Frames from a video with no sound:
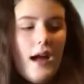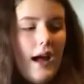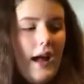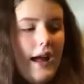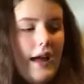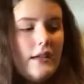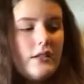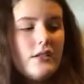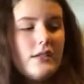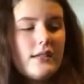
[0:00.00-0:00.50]
I
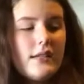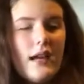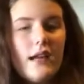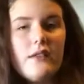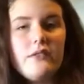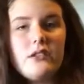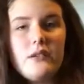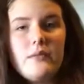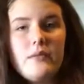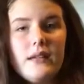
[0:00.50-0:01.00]
had to just kind
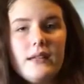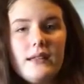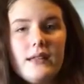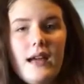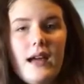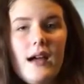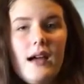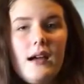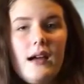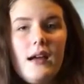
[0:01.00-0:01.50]
of jump like
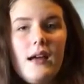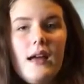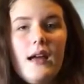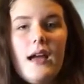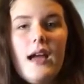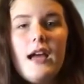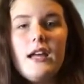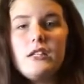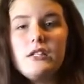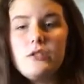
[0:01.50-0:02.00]
that
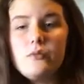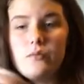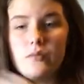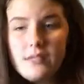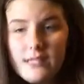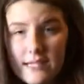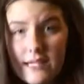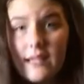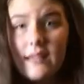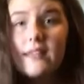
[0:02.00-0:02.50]
and you
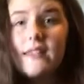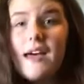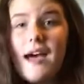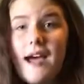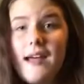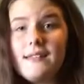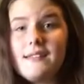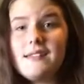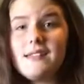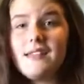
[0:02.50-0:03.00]
need
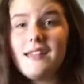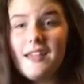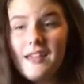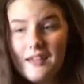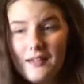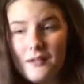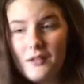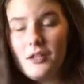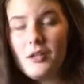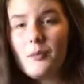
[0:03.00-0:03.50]
that to
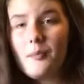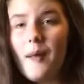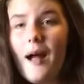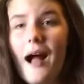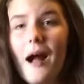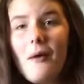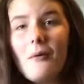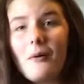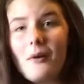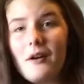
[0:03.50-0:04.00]
get your
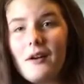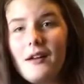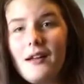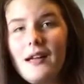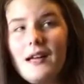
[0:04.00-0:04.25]
power